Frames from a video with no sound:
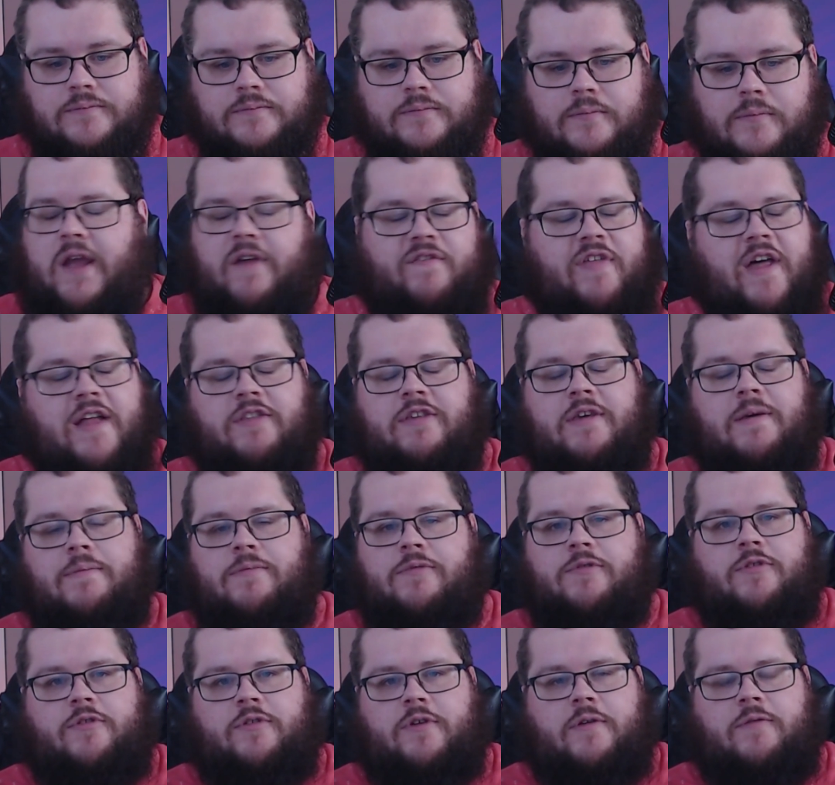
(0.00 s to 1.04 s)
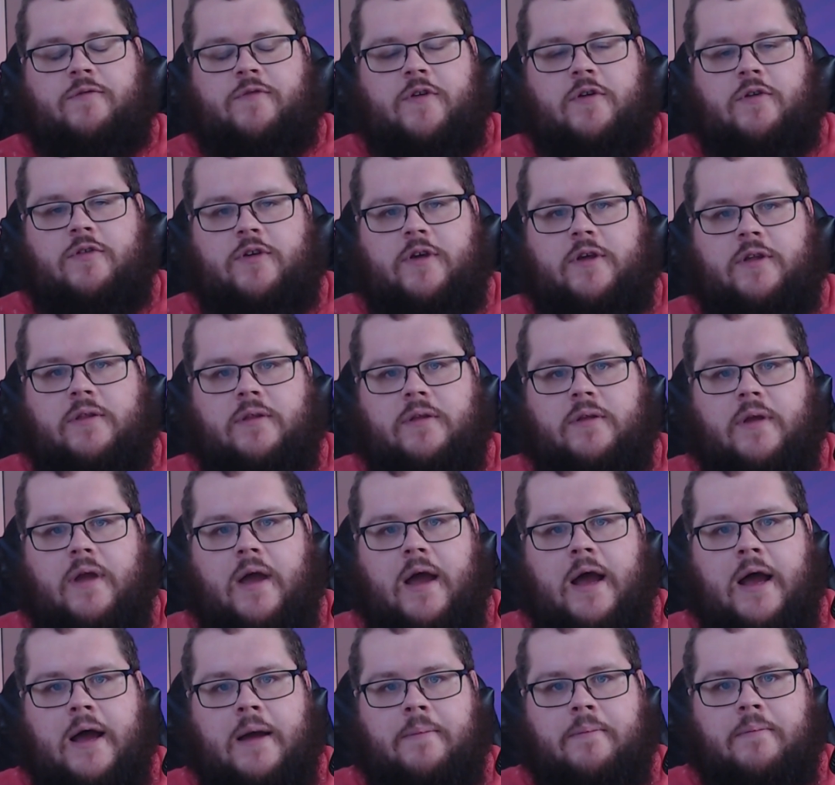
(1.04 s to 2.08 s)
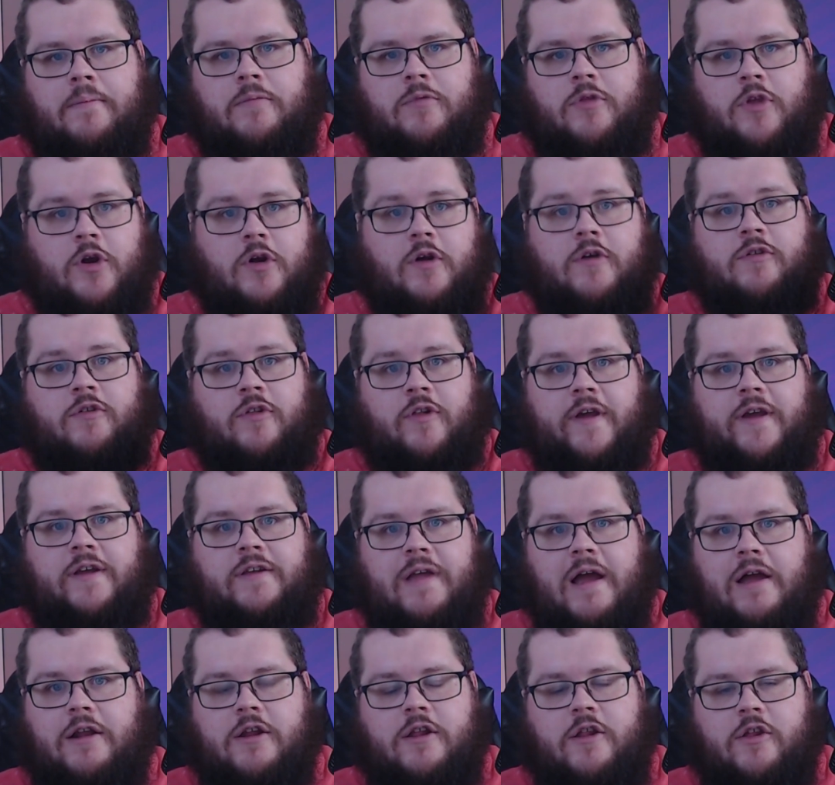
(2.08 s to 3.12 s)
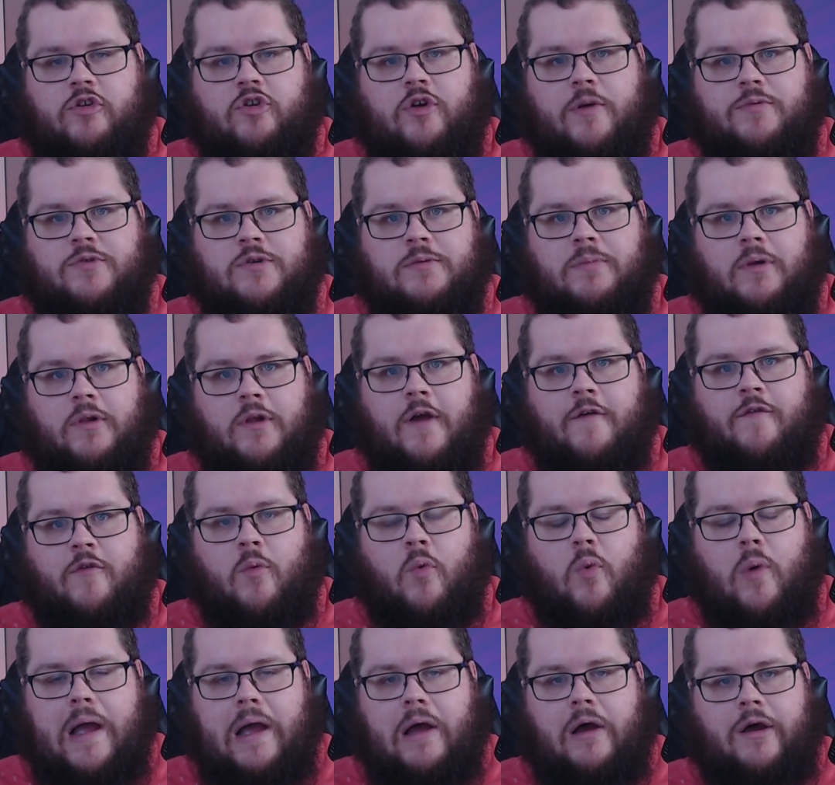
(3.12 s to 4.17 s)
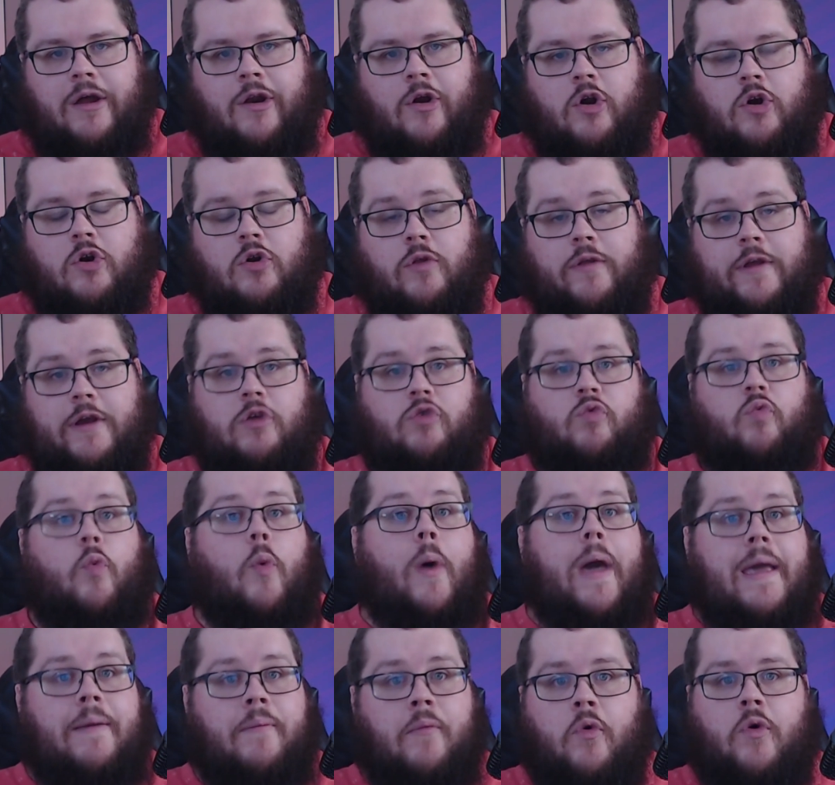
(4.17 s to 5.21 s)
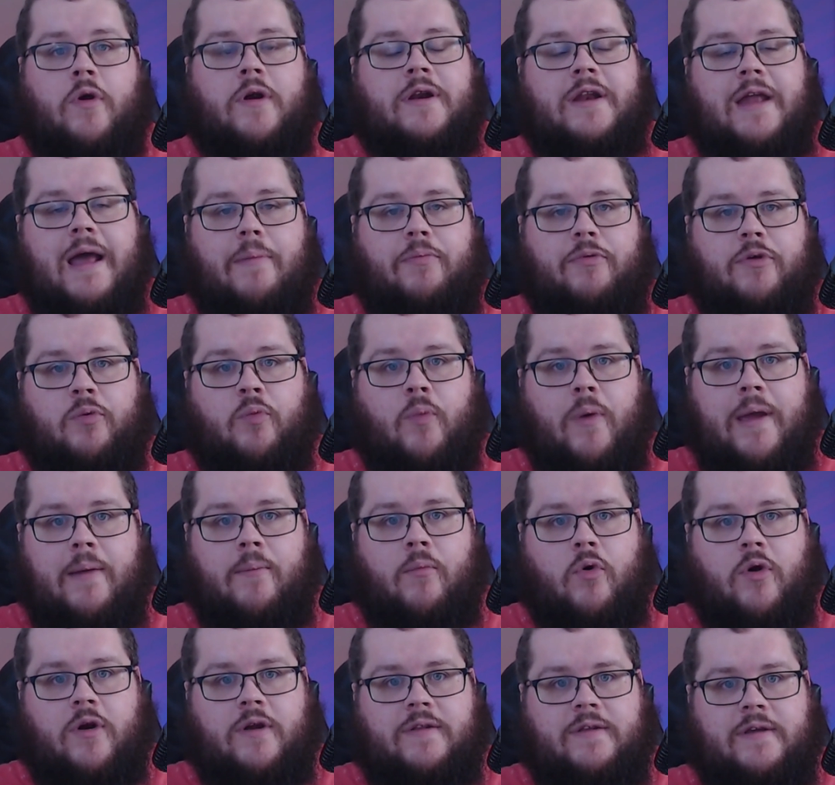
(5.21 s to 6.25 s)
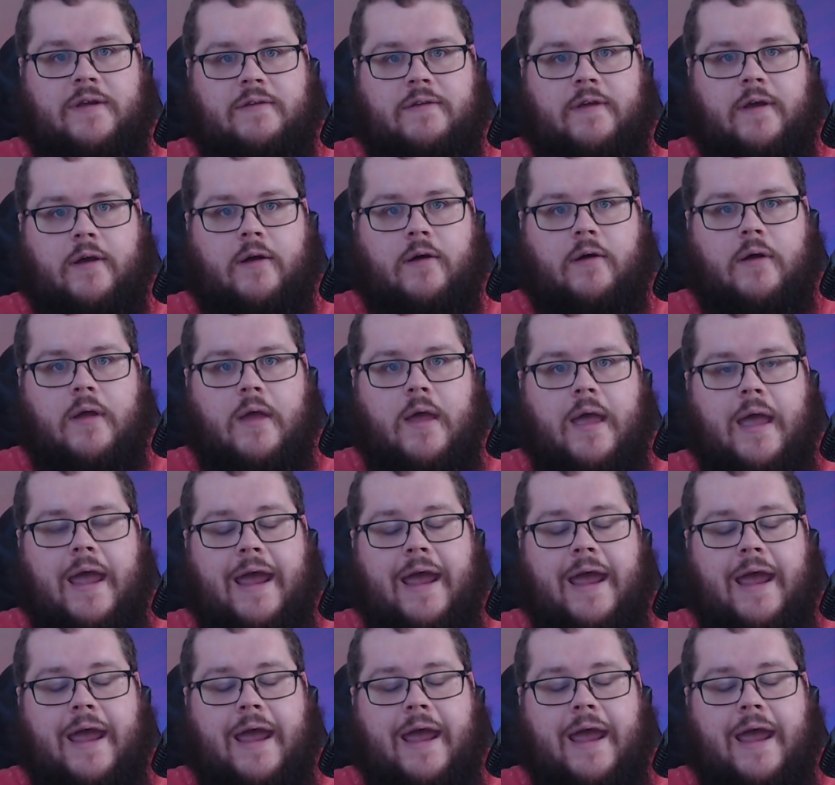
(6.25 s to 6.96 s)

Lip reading: If that seems confusing, there is a link down in the description below from a Wowhead article that goes way more in depth and way more in detail.